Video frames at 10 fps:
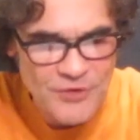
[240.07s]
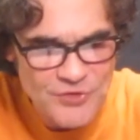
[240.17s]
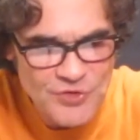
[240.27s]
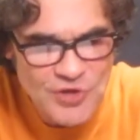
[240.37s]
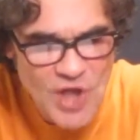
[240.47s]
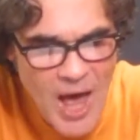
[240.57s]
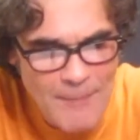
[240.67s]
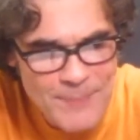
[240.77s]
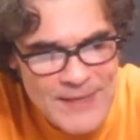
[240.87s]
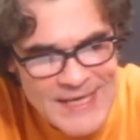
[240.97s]

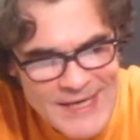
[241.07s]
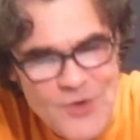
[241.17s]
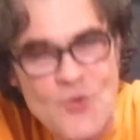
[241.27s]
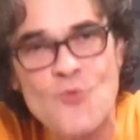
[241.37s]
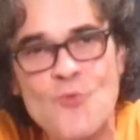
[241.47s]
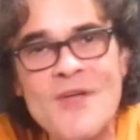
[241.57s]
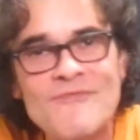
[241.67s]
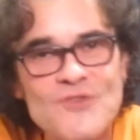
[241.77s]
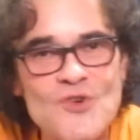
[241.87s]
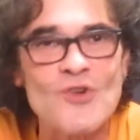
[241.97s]
sloppy,
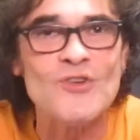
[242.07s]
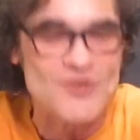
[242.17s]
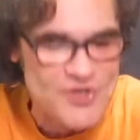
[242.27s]
grifter,